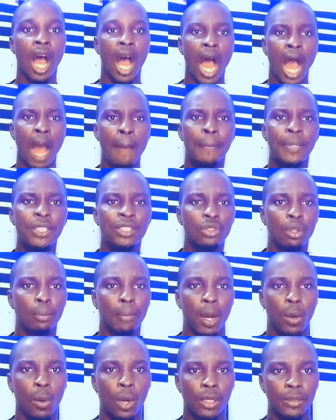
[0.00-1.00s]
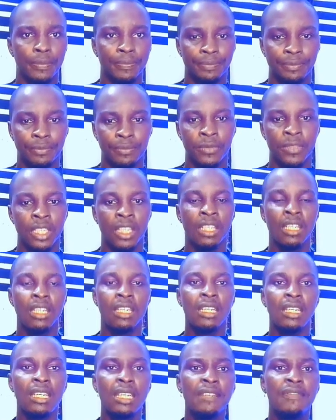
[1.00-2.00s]
Habit number 1,
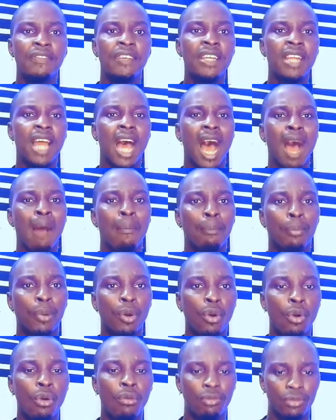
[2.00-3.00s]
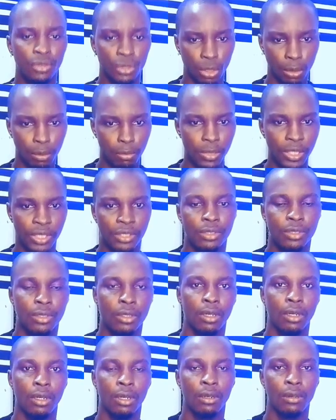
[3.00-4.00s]
living above your means.